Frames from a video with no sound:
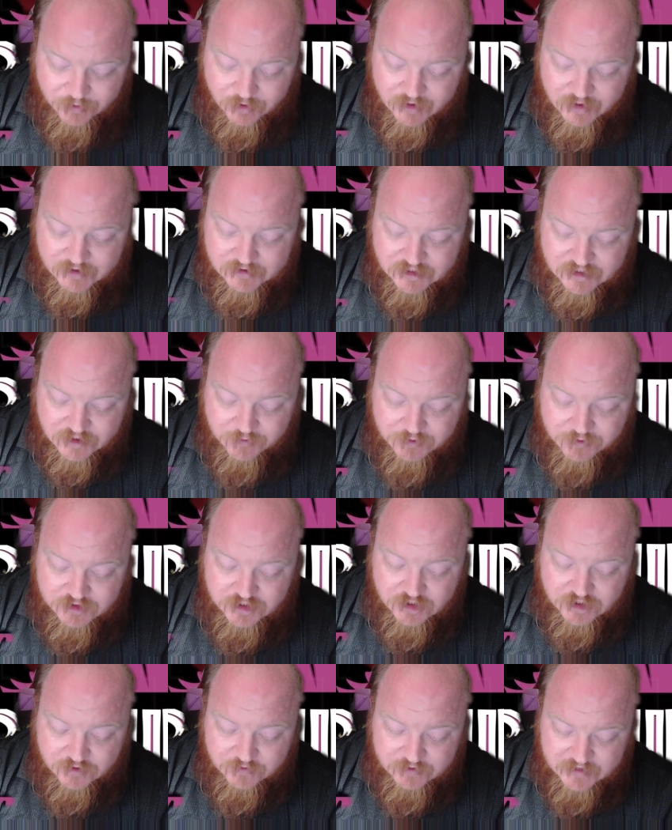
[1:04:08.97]
Hunter with
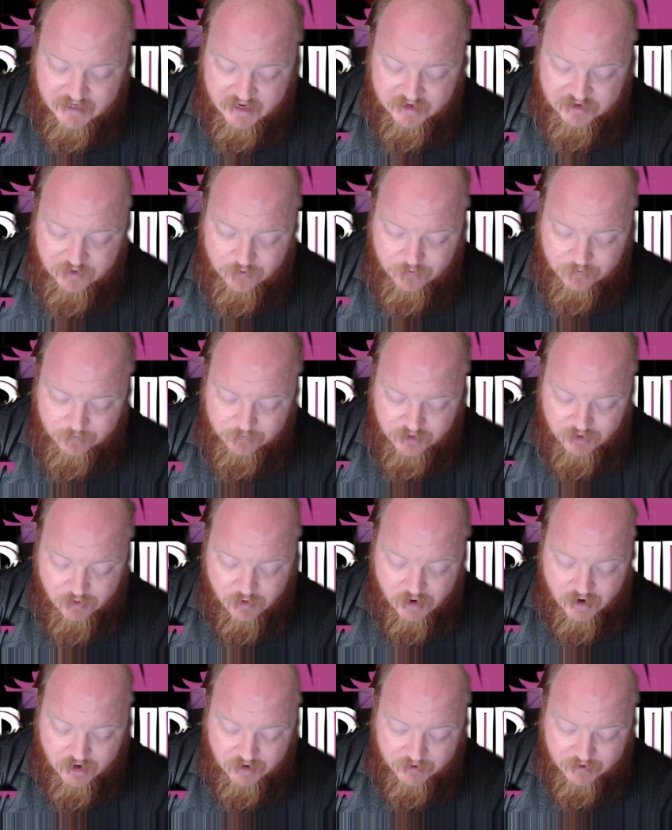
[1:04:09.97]

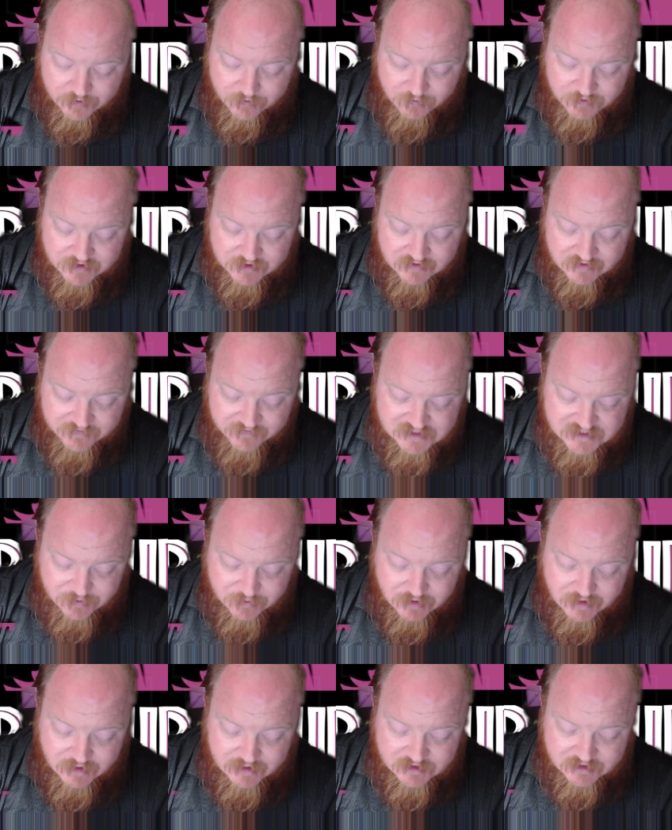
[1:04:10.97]
with
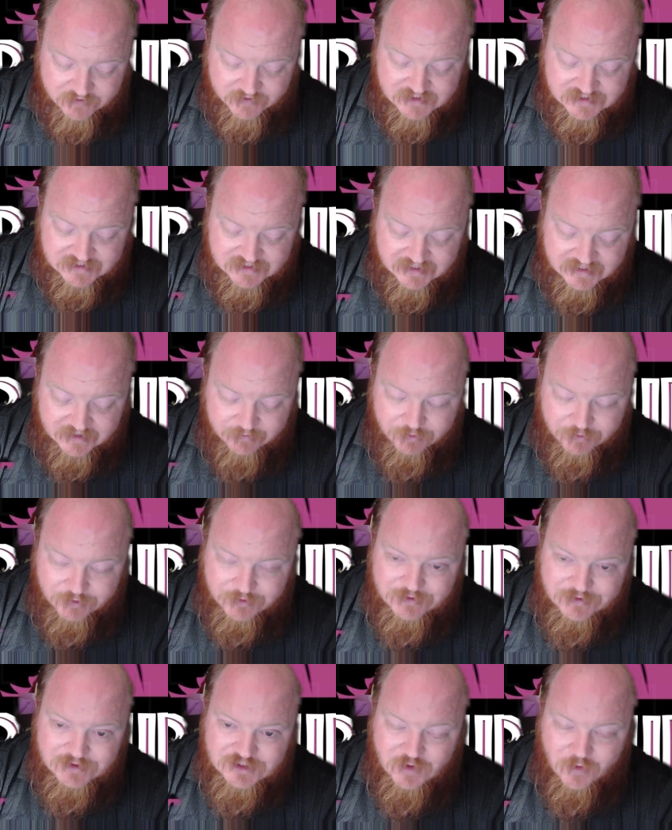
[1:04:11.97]
Invisible Hunter and Seated
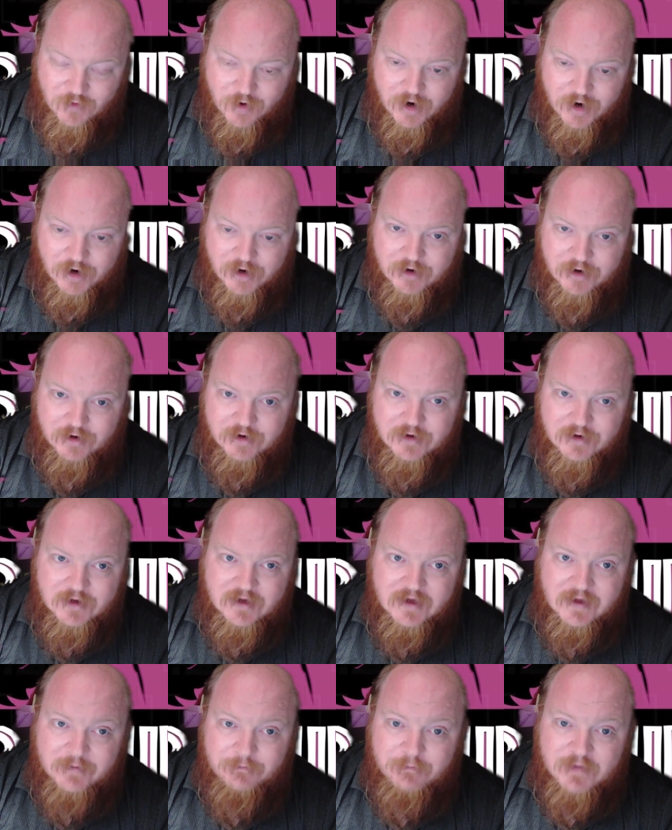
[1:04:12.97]
Broods, you are
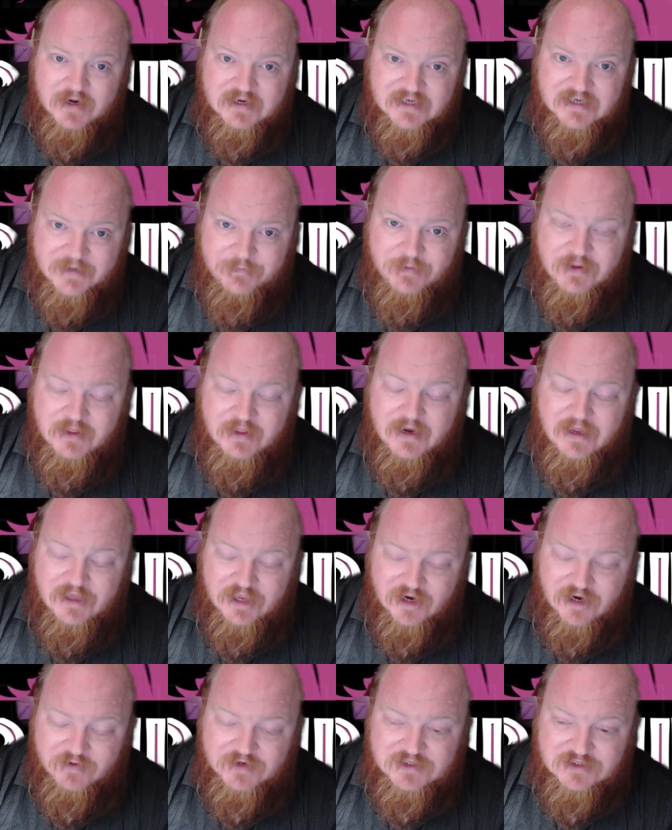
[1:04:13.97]
manipulating
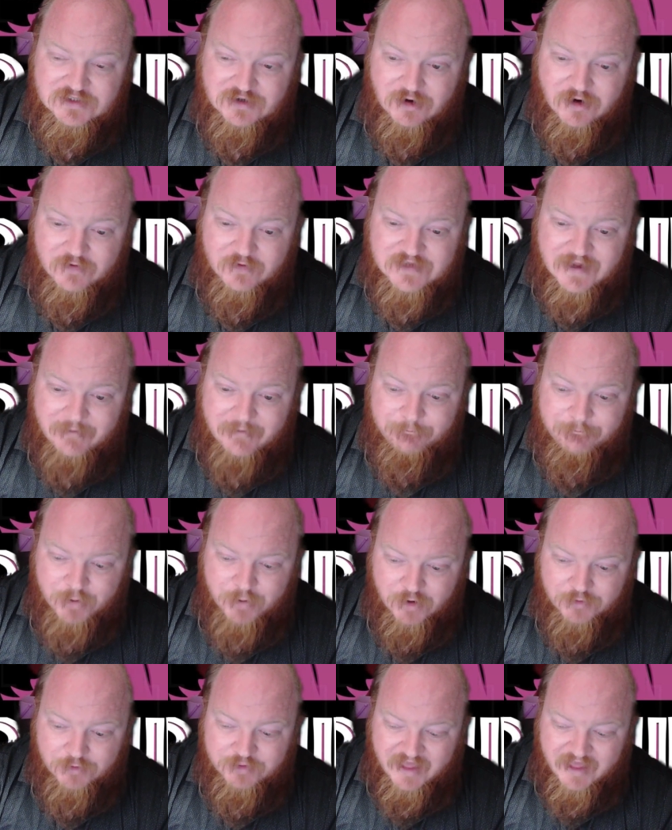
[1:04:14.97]
your reserves at
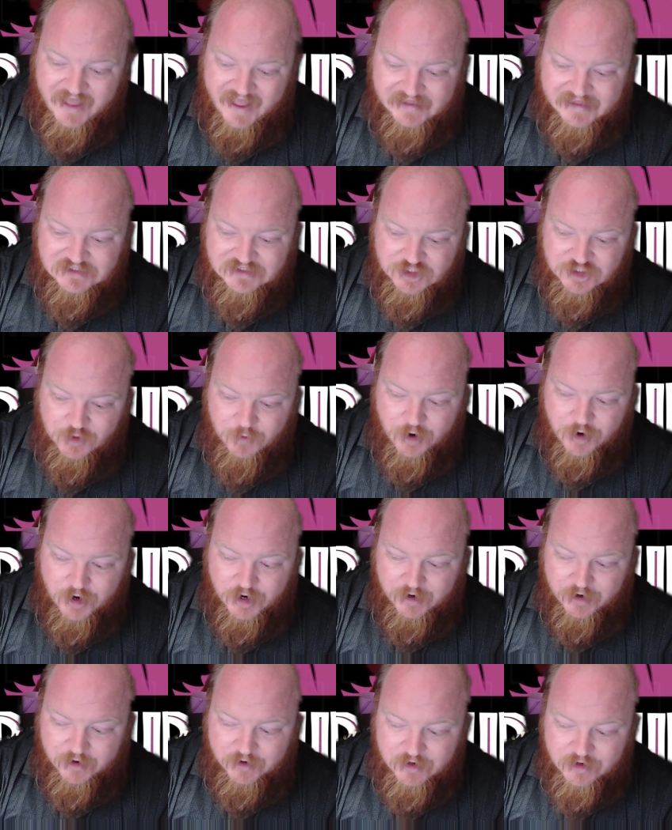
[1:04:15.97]
both ends. You
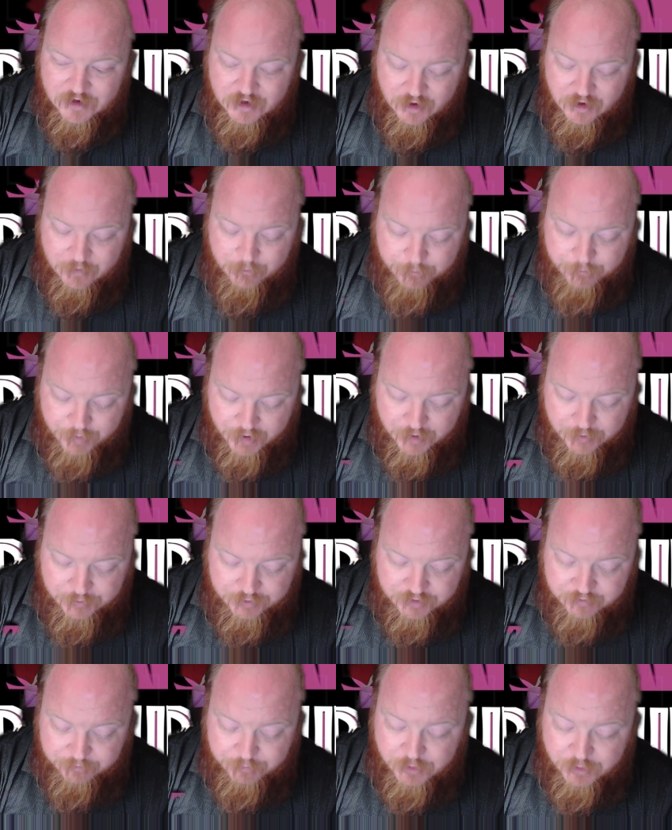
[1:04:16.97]
are
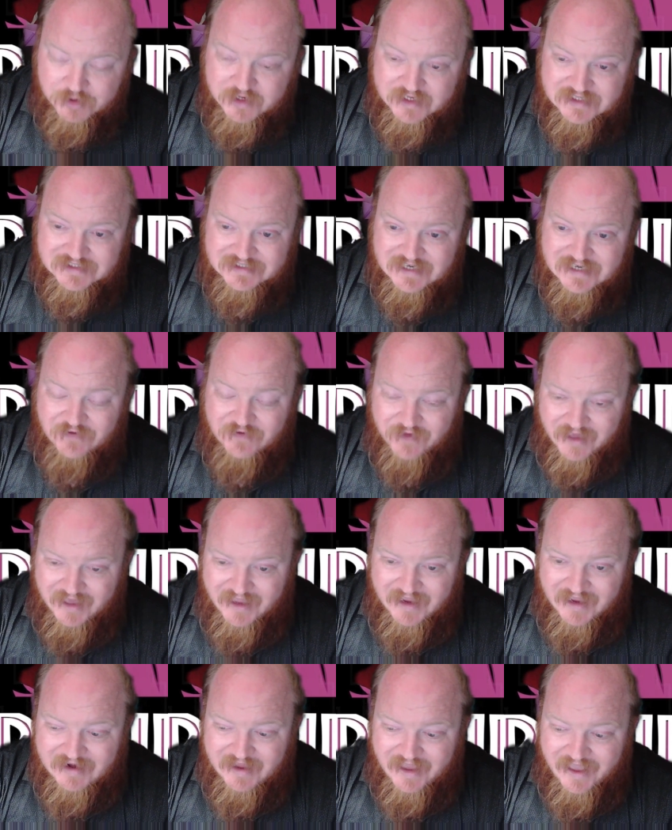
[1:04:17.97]
both putting stuff
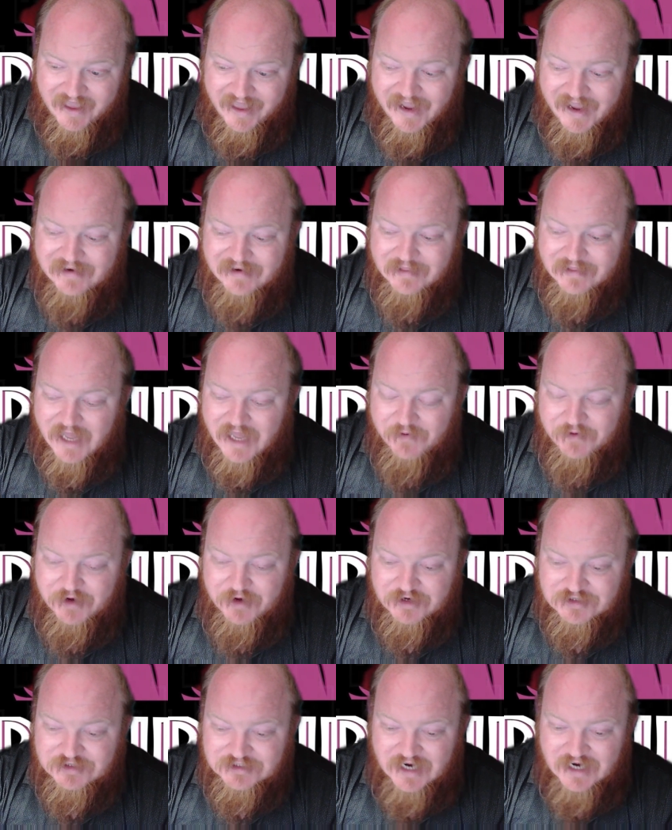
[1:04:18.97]
in and allowing
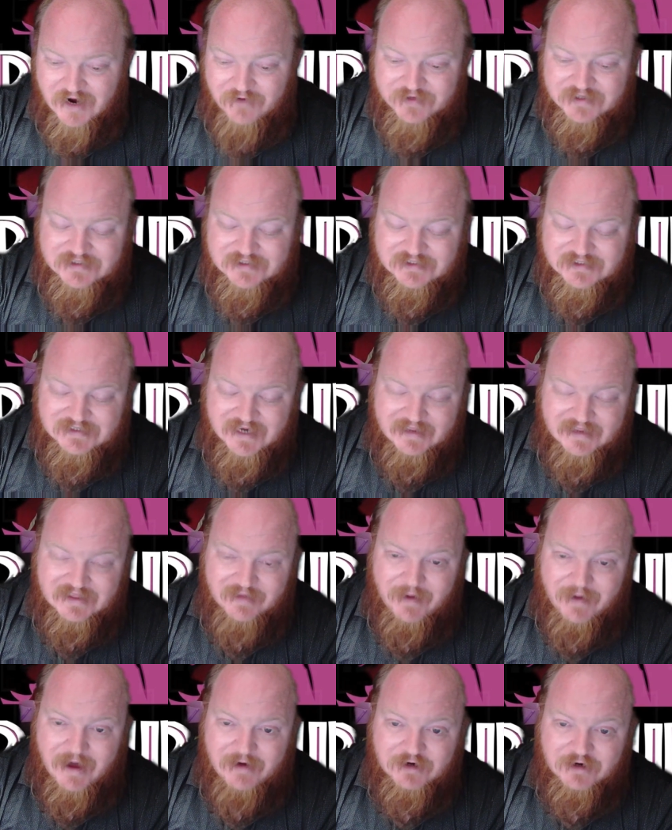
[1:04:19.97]
yourself to take
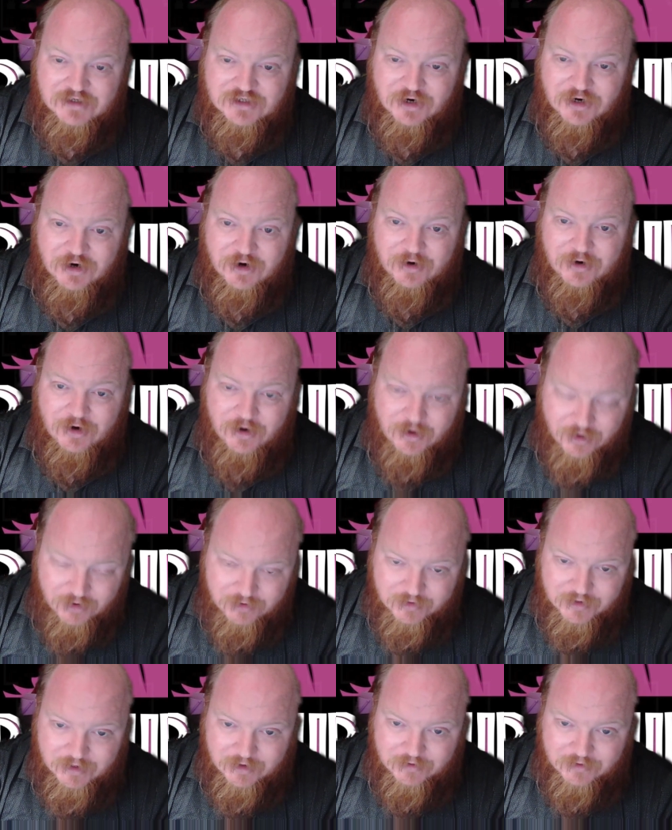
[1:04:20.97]
them out a turn
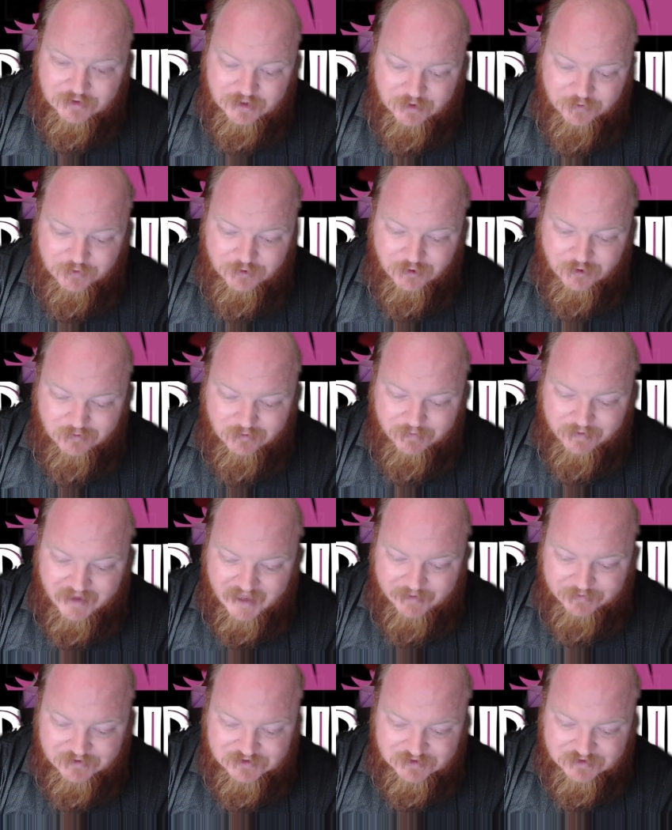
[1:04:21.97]
earlier than you would normally be
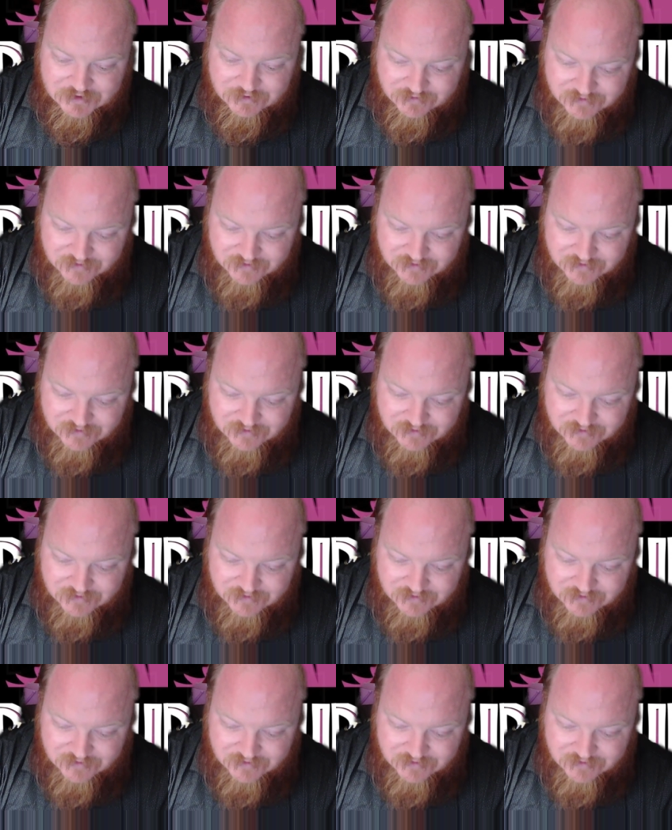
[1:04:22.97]
able to.